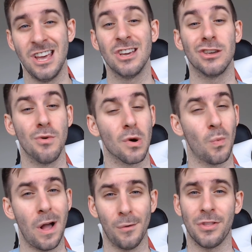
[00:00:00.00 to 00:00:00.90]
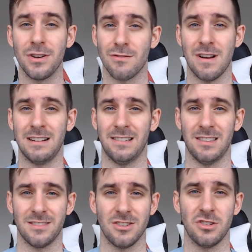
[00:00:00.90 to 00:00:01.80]
you are well within your rights as a
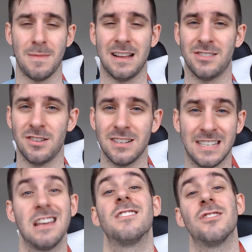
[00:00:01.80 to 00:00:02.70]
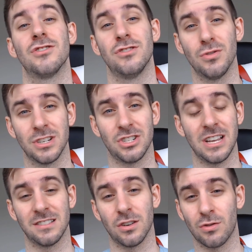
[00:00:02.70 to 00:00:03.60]
dungeon master to say that there's no such thing
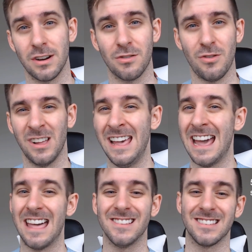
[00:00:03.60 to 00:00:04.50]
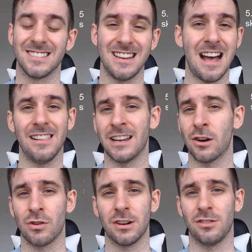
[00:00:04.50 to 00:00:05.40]
as a critical, and this is not like a
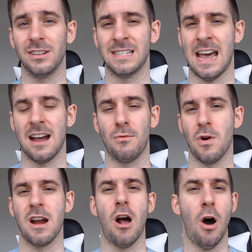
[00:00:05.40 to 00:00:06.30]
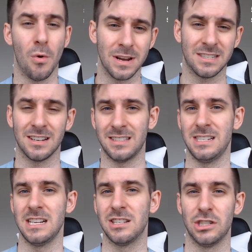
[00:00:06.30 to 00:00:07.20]
critical attack where it always
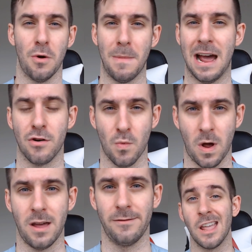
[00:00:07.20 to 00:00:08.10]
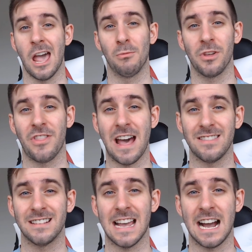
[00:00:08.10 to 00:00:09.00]
succeeds no matter what. And with that,
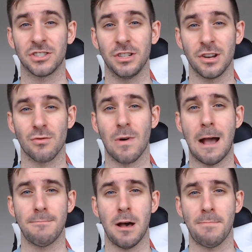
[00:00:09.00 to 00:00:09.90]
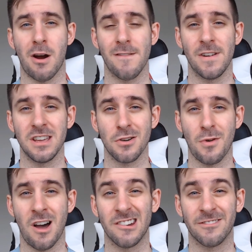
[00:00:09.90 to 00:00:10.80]
that's actually going to wrap up our video
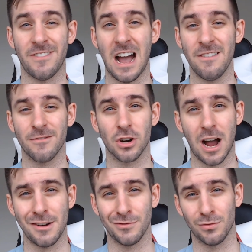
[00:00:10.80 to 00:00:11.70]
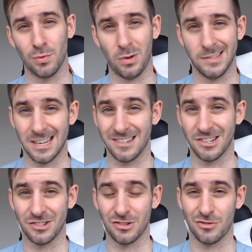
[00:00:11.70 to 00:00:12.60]
on 5 forgotten rules in
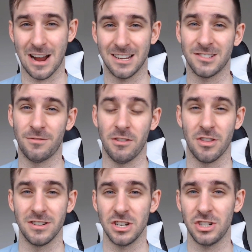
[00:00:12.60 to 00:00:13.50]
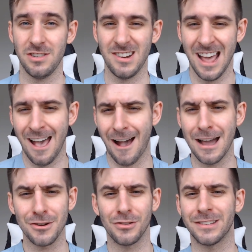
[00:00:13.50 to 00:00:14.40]
Dungeons & Dragons 5th edition. I
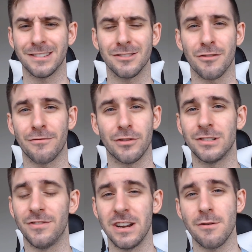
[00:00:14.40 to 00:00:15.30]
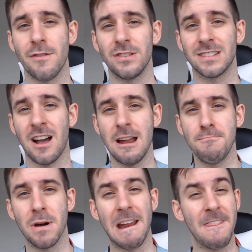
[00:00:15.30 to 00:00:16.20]
know this isn't the first video of its
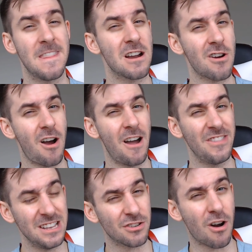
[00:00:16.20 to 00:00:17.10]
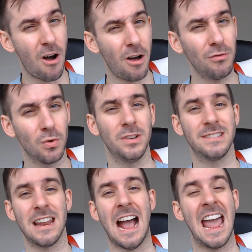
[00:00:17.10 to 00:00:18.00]
kind, but these are all rules
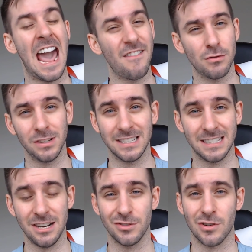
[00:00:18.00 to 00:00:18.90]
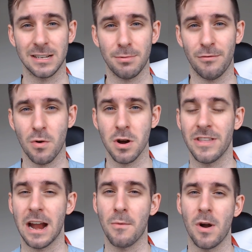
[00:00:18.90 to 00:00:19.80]
that I haven't really seen addressed before
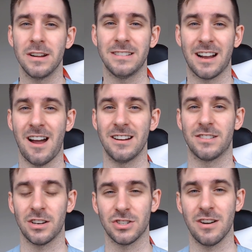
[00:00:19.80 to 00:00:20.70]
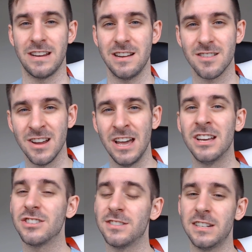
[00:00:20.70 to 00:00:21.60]
that I wanted to kind of touch on here,
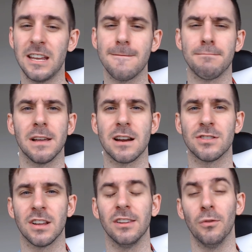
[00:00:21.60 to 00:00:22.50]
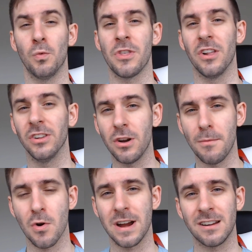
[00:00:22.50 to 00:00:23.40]
just to give players with a little
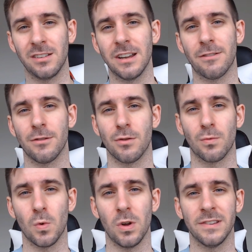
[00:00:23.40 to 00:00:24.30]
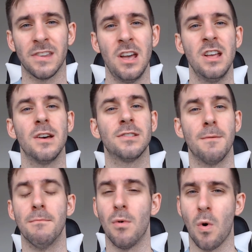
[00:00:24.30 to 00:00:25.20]
more inkling for the rules
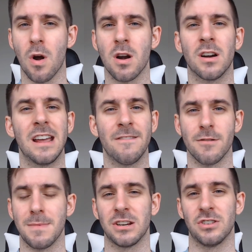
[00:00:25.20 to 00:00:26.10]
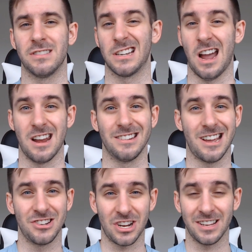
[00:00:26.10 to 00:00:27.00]
some more information to kind of
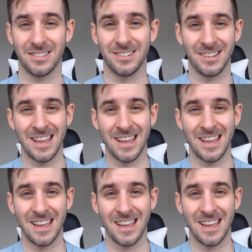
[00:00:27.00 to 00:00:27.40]
digest.